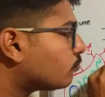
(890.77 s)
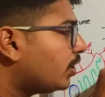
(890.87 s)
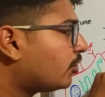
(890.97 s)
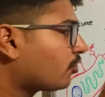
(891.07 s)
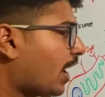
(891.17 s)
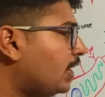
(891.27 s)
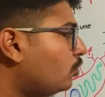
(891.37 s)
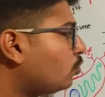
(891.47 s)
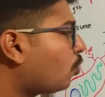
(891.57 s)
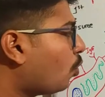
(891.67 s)
will try
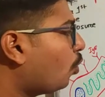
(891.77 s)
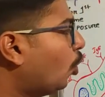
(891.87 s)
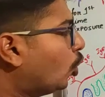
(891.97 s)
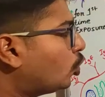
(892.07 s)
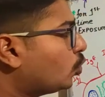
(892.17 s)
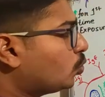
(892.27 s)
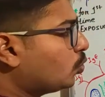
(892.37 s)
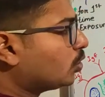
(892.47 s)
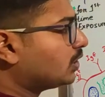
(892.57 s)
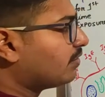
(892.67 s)
to go
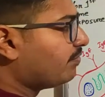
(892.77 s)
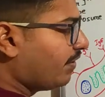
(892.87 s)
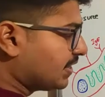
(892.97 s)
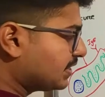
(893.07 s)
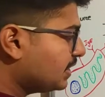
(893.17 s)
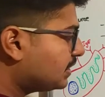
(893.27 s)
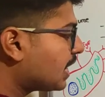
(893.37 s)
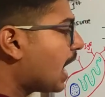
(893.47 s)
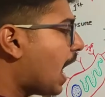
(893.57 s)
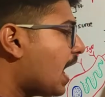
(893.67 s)
to the
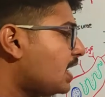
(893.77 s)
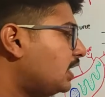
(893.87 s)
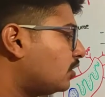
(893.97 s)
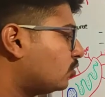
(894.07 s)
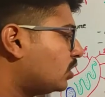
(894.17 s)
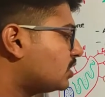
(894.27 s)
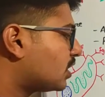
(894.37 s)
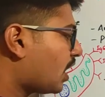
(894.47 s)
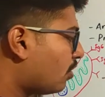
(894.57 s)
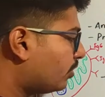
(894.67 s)
vessels and to the
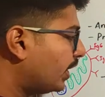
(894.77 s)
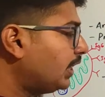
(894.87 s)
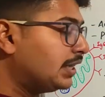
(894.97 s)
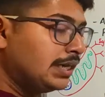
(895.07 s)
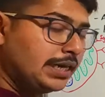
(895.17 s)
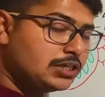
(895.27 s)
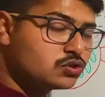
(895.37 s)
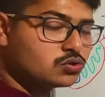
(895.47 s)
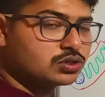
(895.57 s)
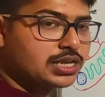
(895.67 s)
surrounding
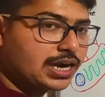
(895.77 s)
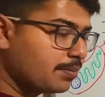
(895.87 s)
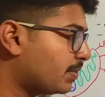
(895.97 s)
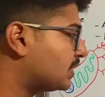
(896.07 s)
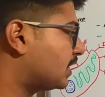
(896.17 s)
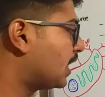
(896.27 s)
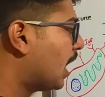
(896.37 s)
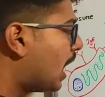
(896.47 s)
tissues that are present,